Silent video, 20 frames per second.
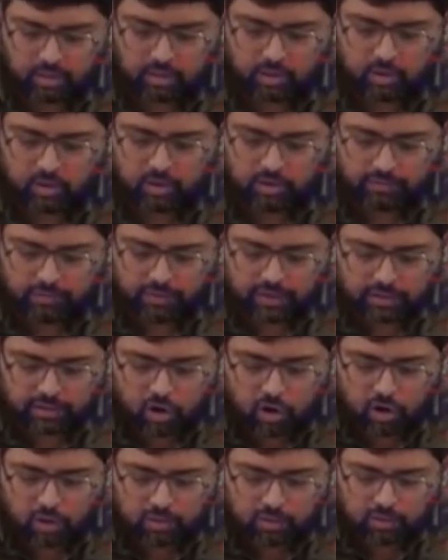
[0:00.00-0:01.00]
Now, if I
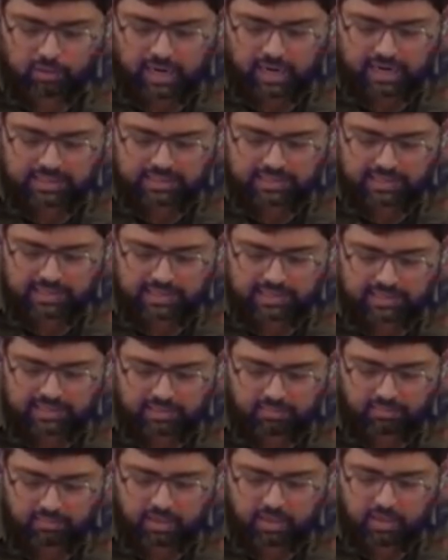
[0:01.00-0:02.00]
talk about tax
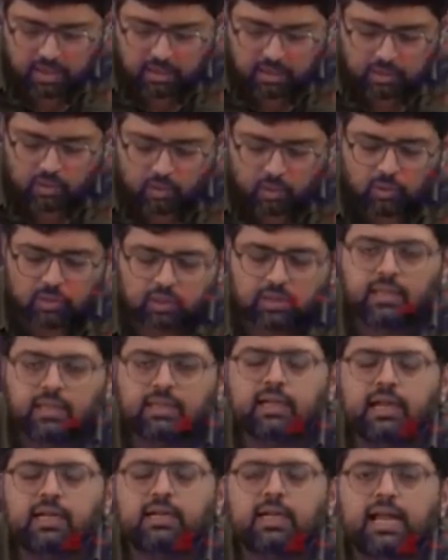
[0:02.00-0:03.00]
terrorism, don't
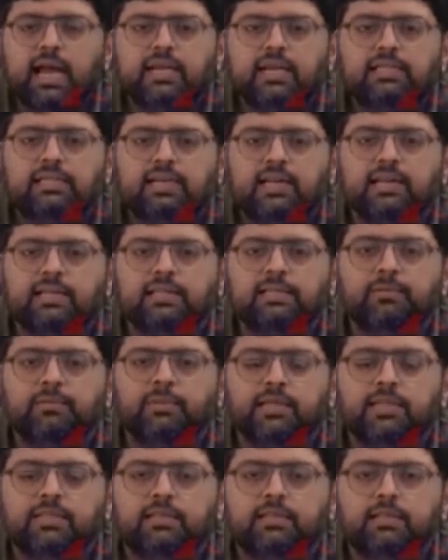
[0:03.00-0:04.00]
think that tax terrorism
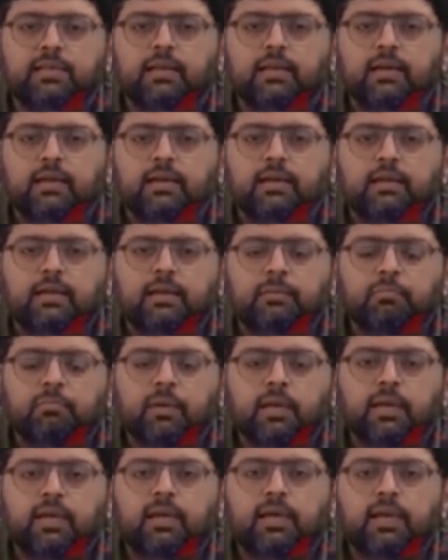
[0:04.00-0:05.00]
means
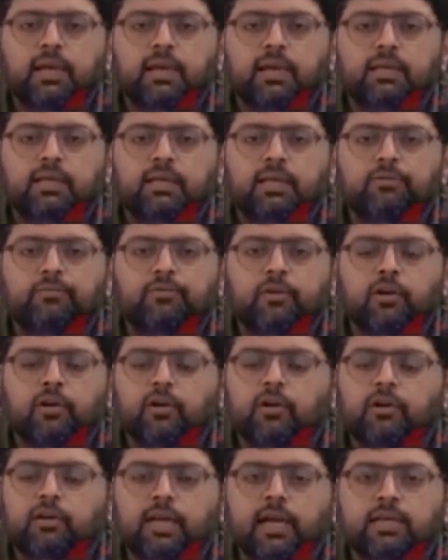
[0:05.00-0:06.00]
money collected for
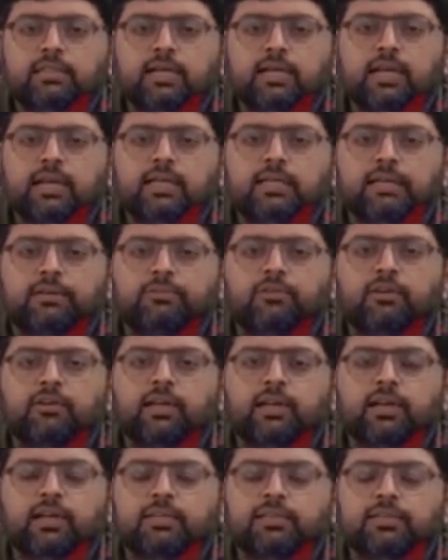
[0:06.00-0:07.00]
or tax collected for
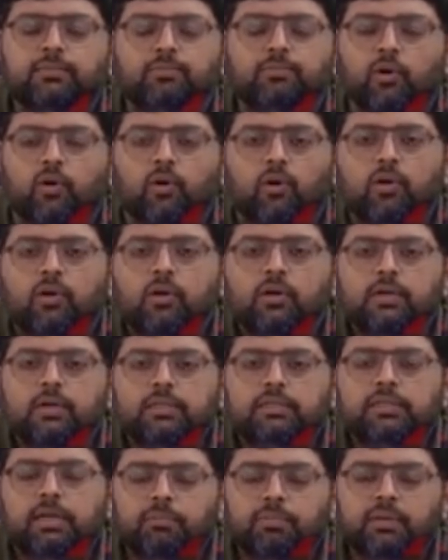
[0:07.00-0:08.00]
terrorism. No.
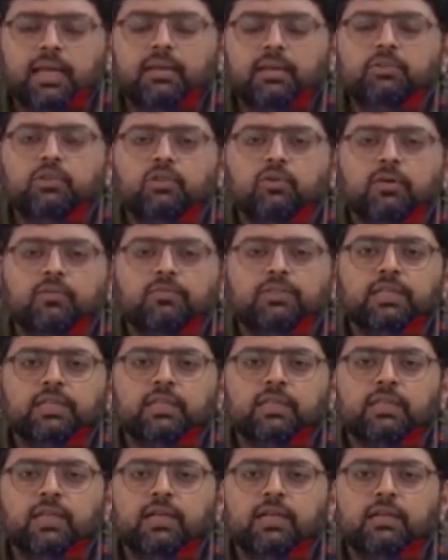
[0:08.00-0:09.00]
Sometimes you have
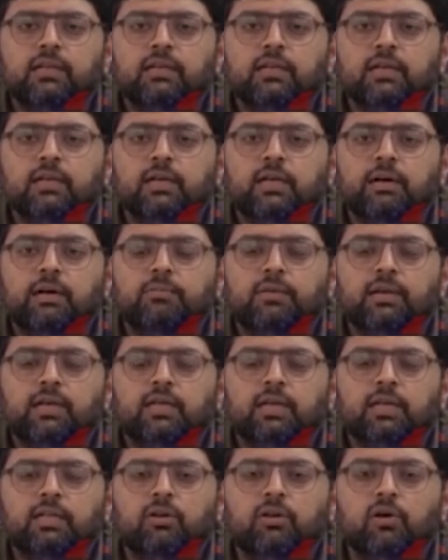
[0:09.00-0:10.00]
seen that
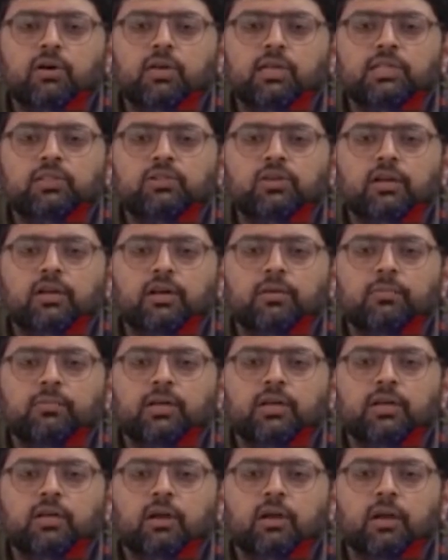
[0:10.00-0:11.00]
government authorities or
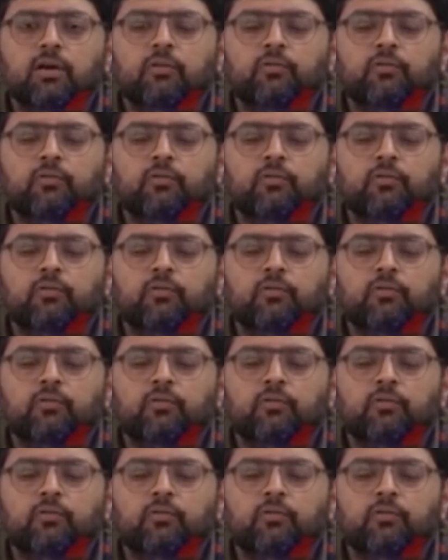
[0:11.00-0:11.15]
government